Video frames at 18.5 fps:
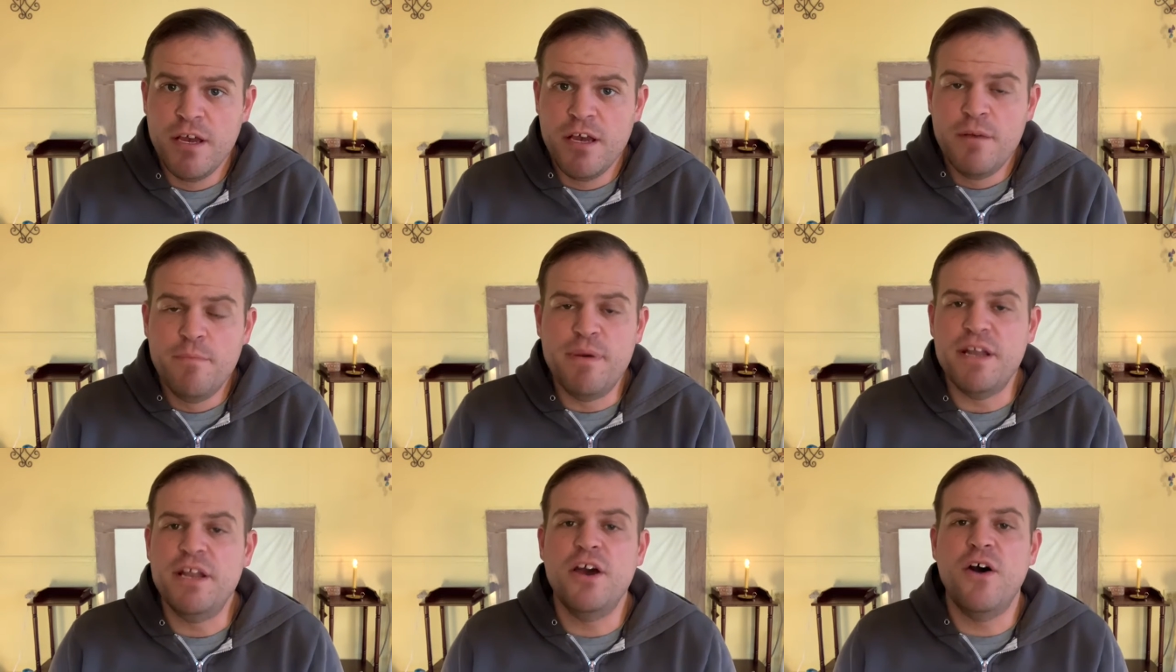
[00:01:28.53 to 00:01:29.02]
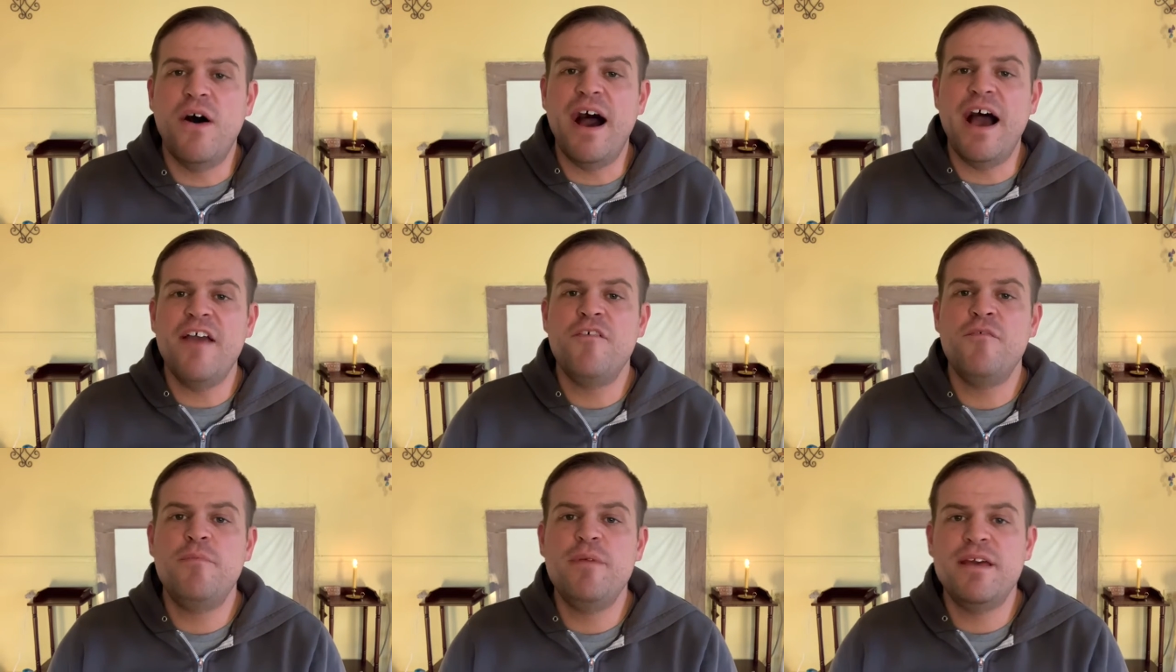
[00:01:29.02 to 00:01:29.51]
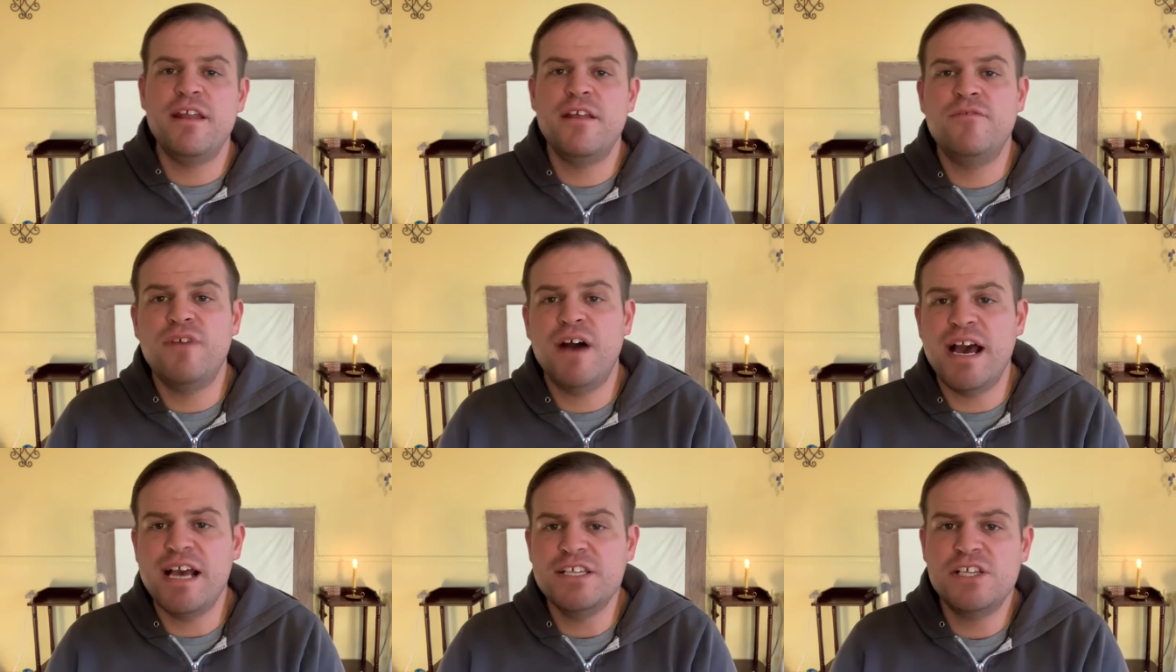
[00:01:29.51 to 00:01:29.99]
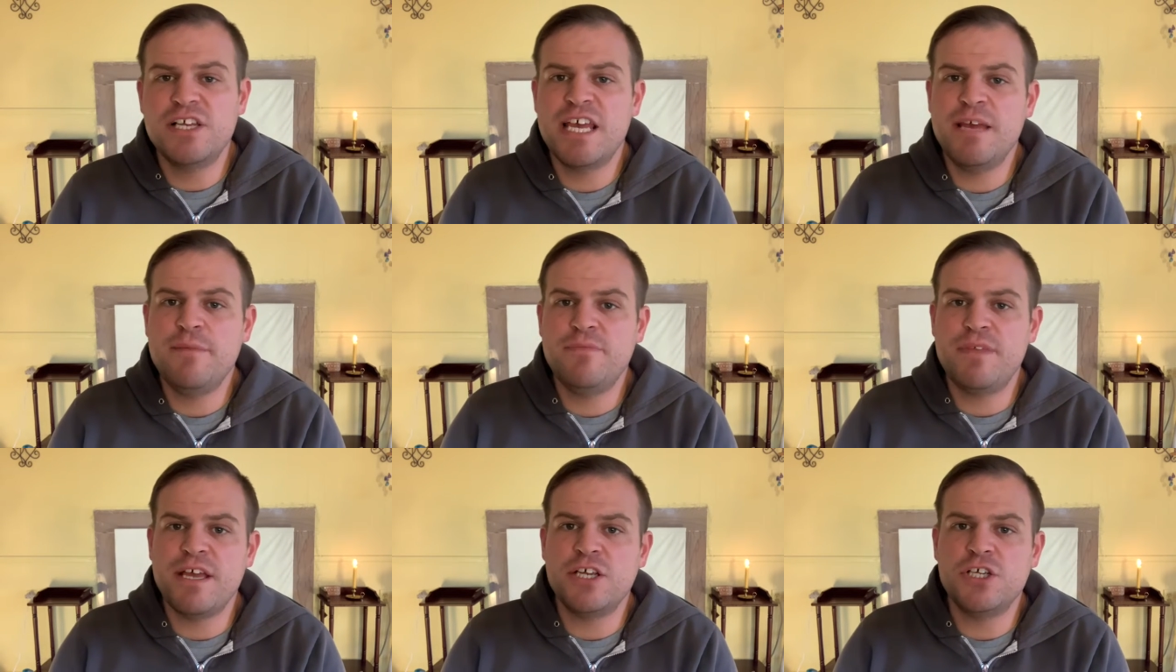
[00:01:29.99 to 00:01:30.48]
But no, I've been advised to
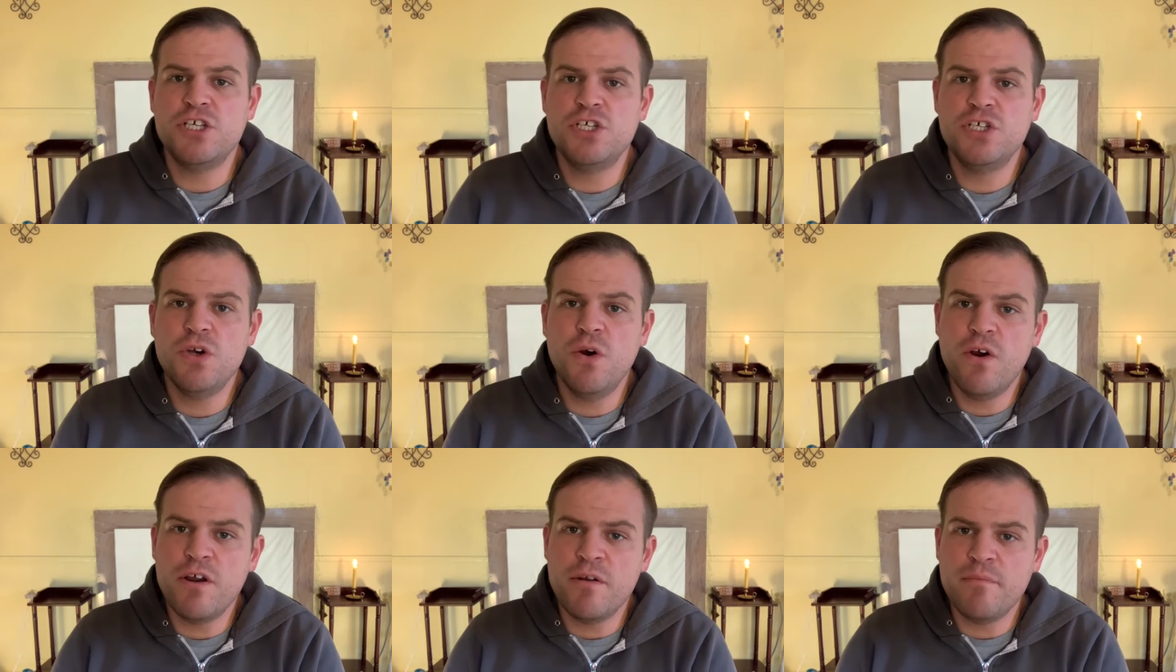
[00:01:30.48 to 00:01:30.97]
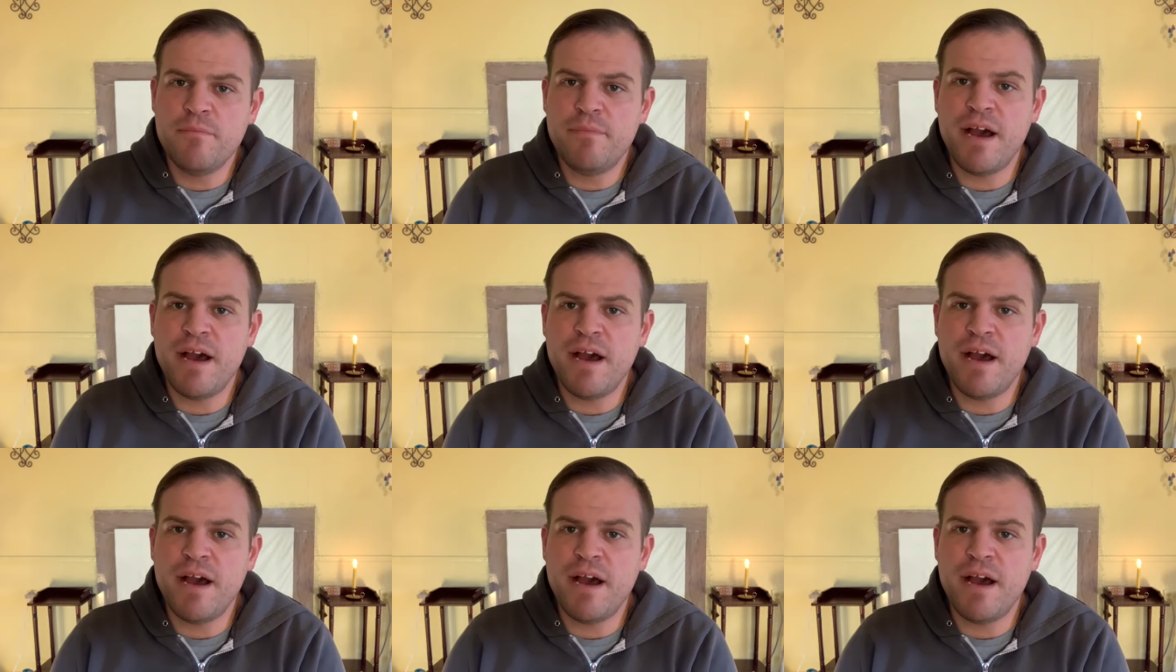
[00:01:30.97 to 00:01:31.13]
keep things short